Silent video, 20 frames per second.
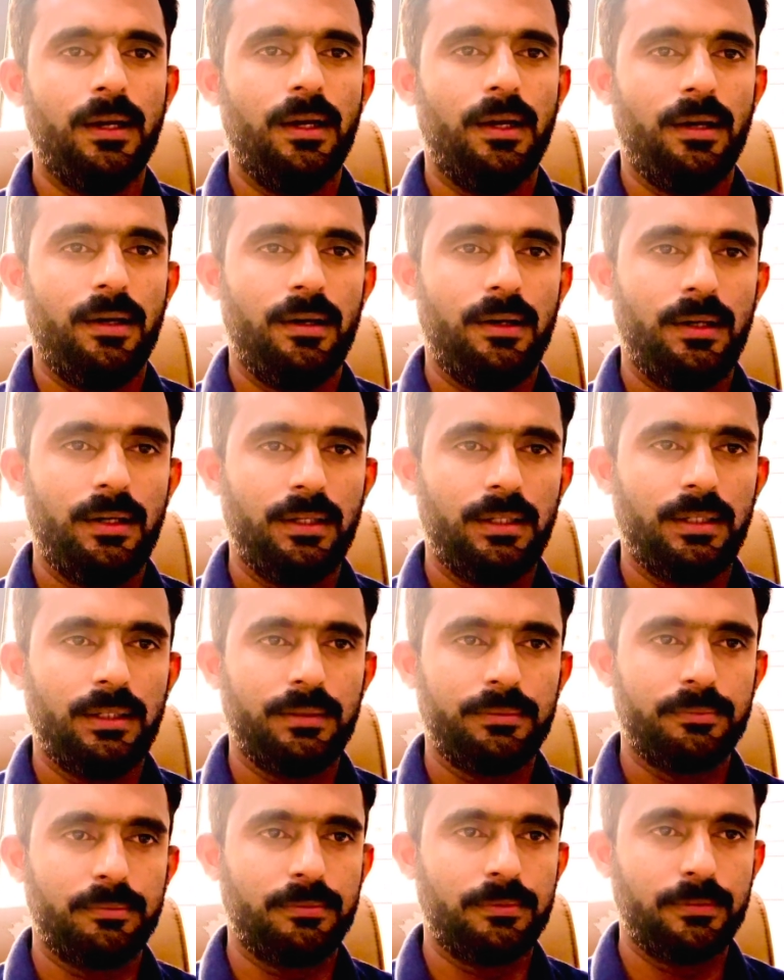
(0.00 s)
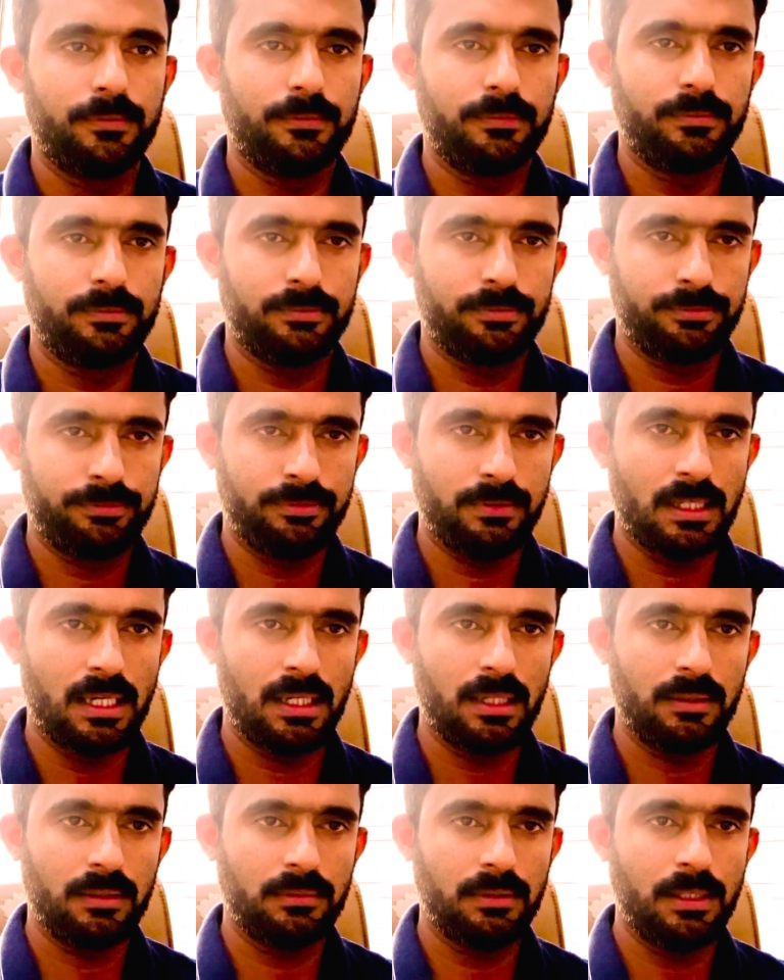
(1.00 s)

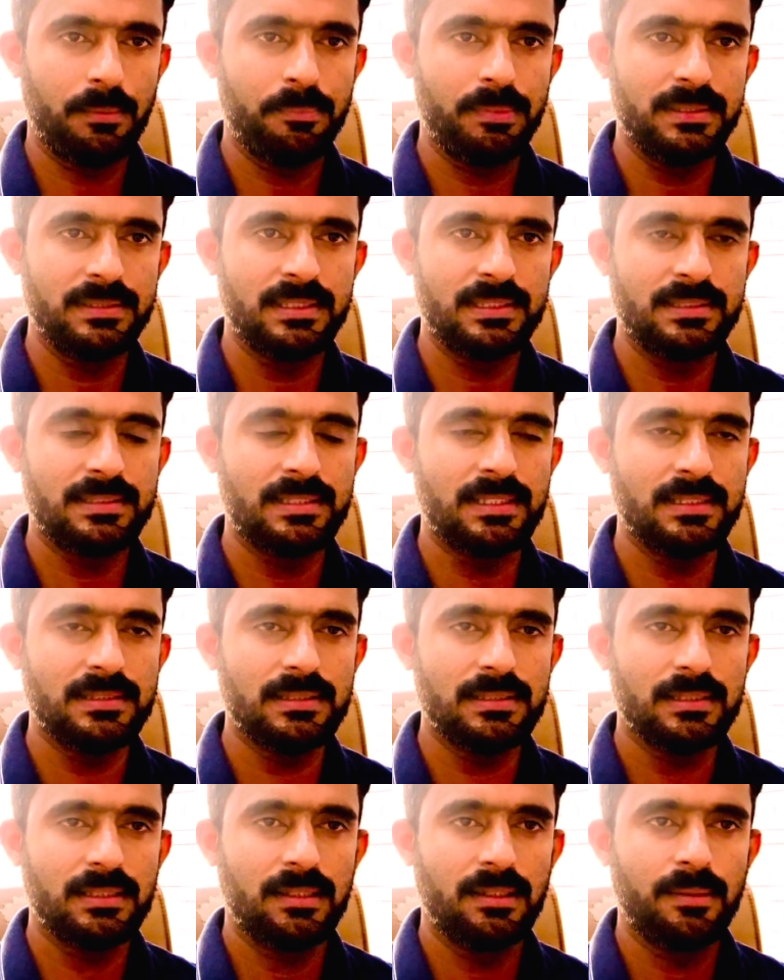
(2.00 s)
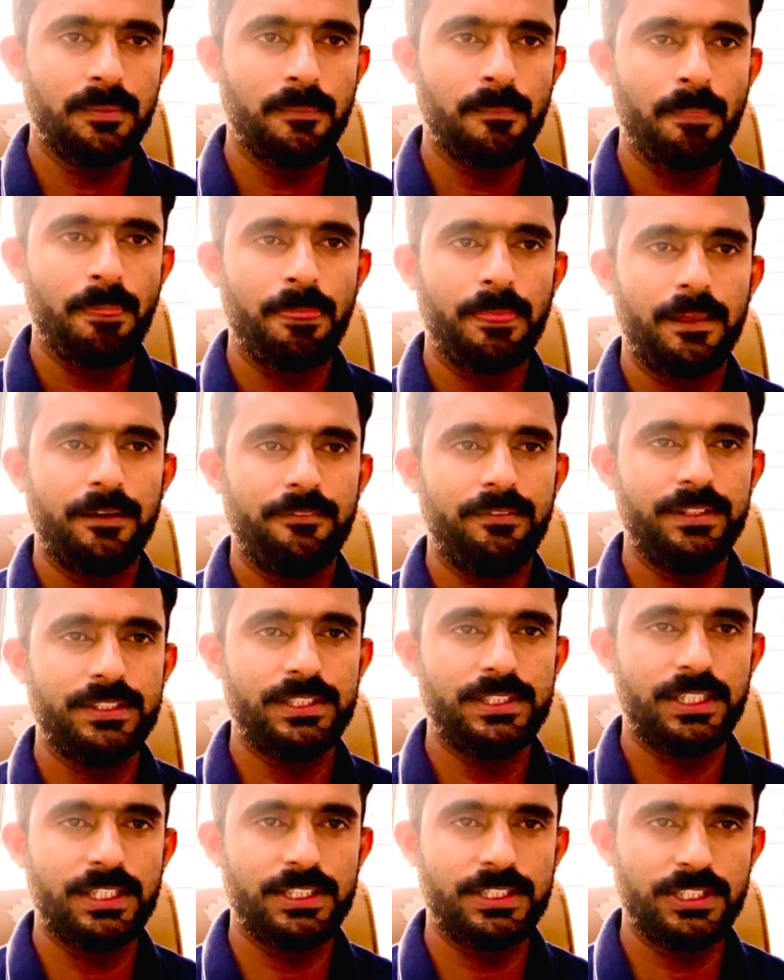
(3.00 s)
for the businesses which
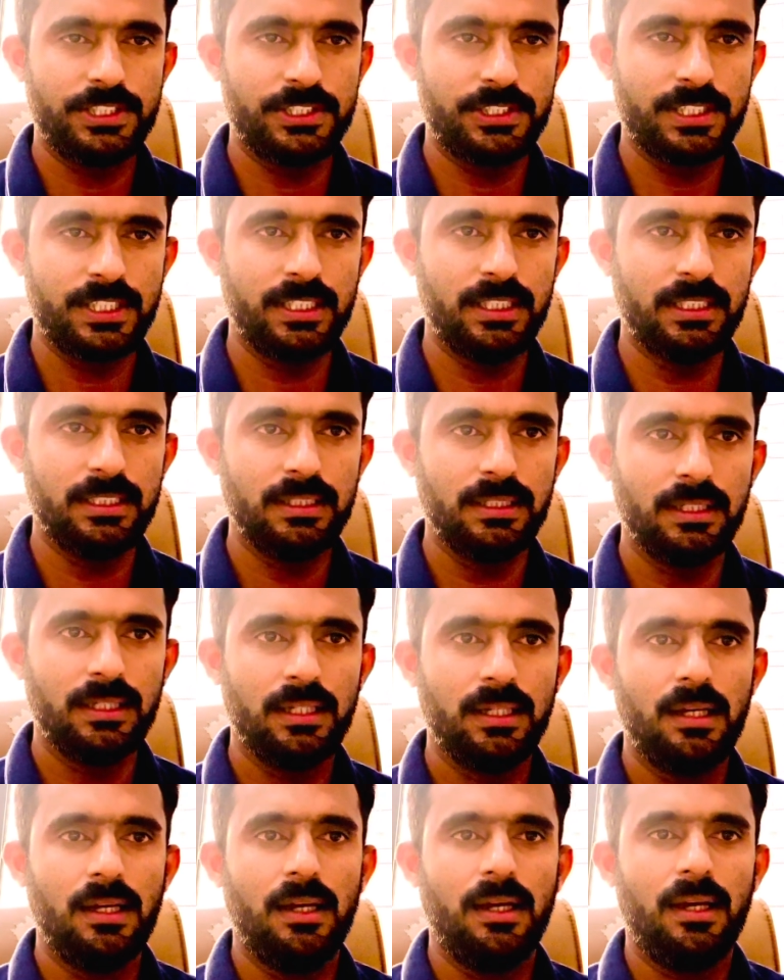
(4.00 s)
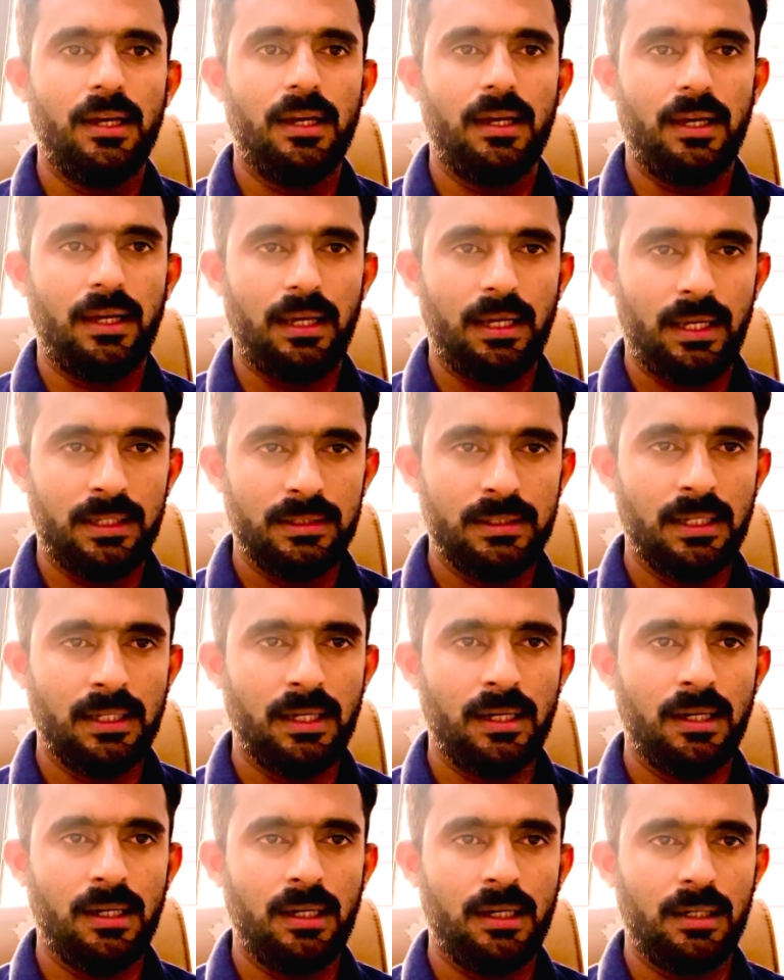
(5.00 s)
are registered in
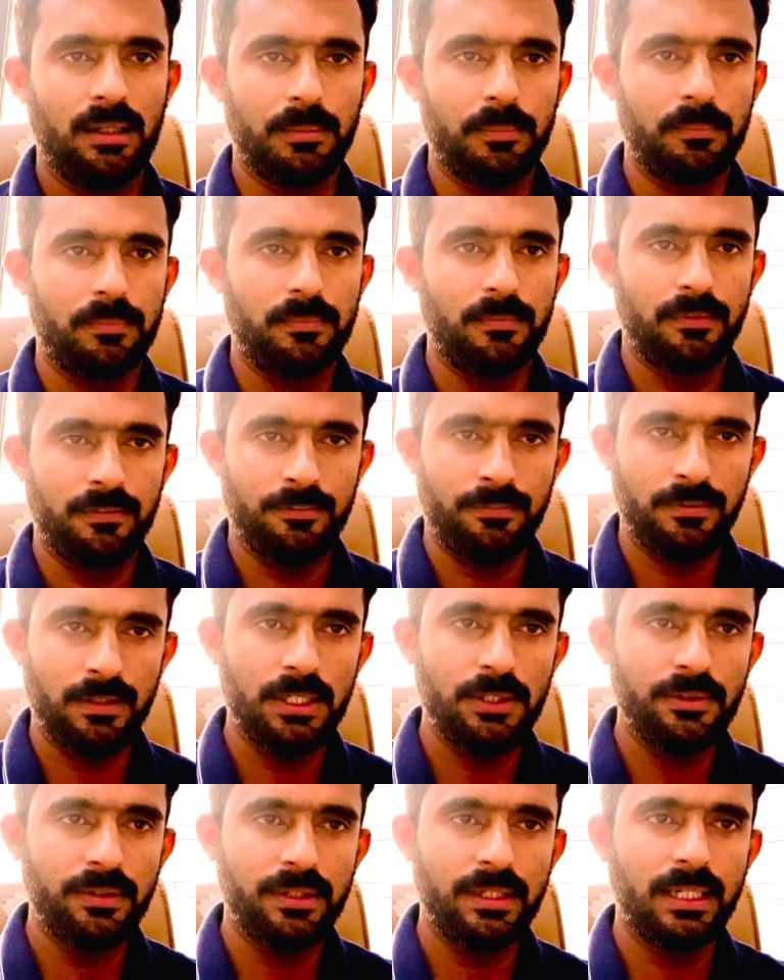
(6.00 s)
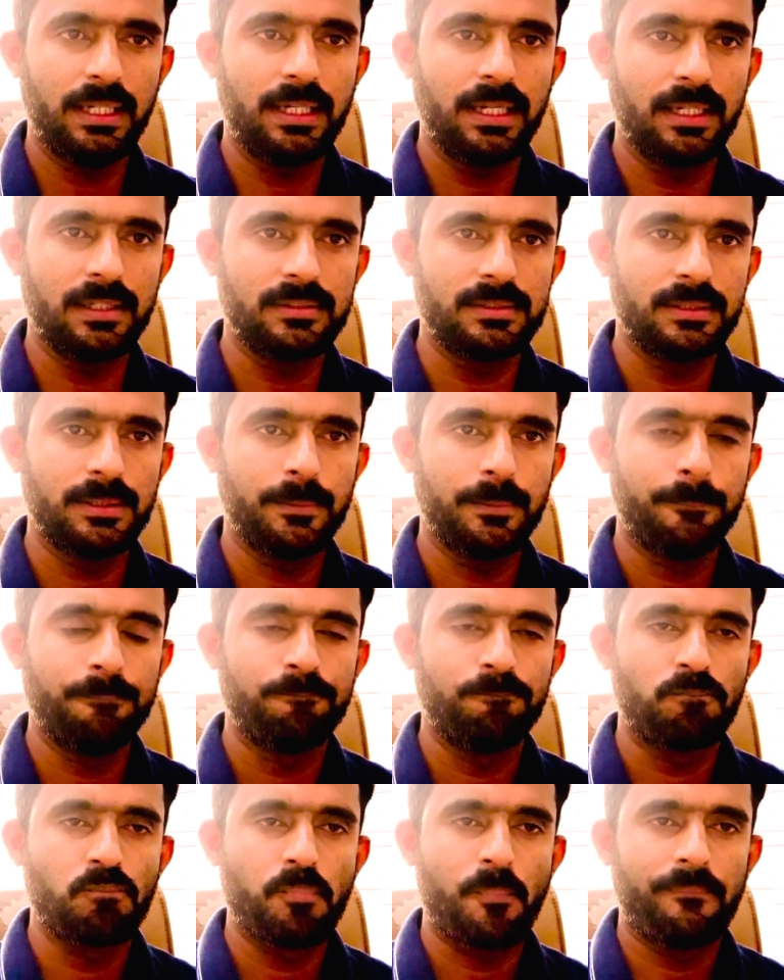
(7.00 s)
the value-added tax
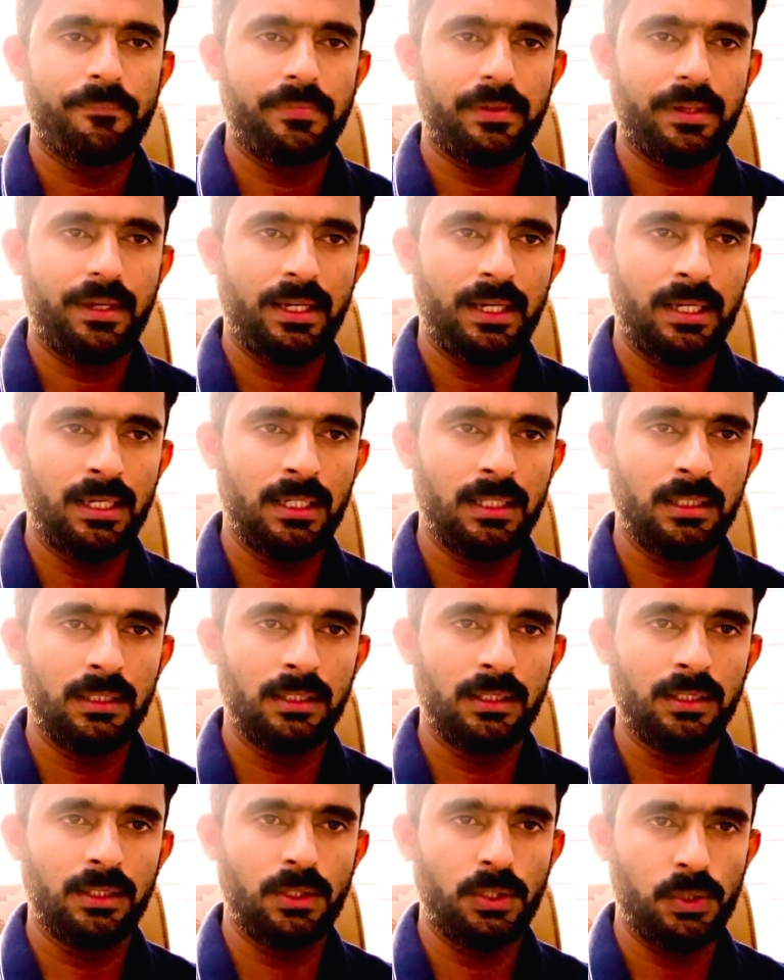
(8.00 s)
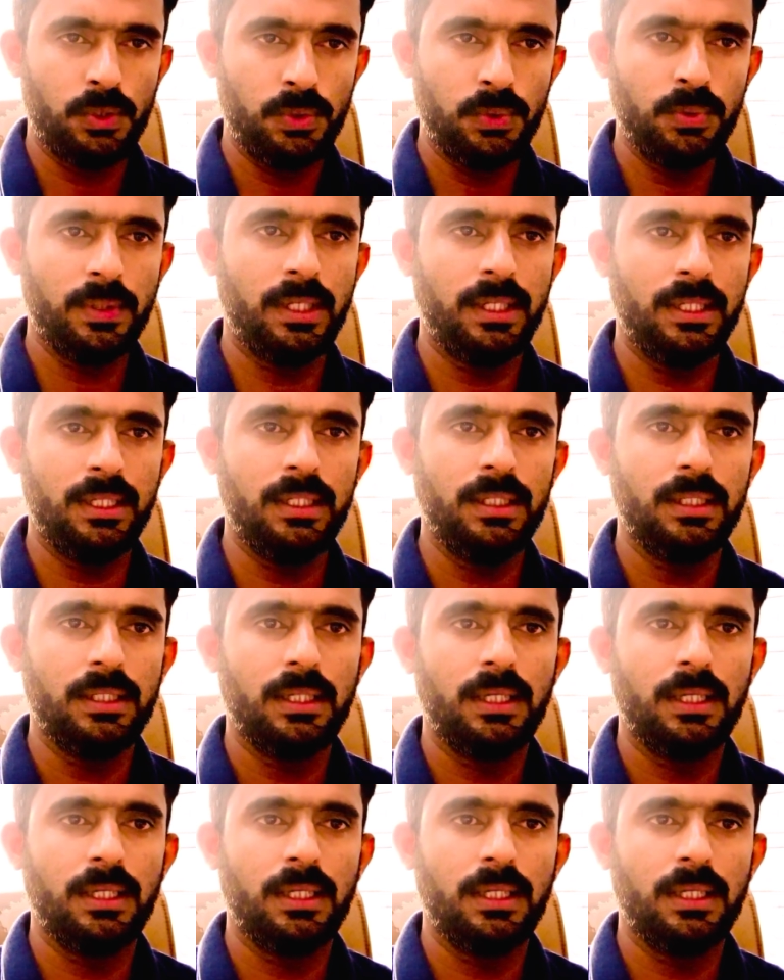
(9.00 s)
in UAE,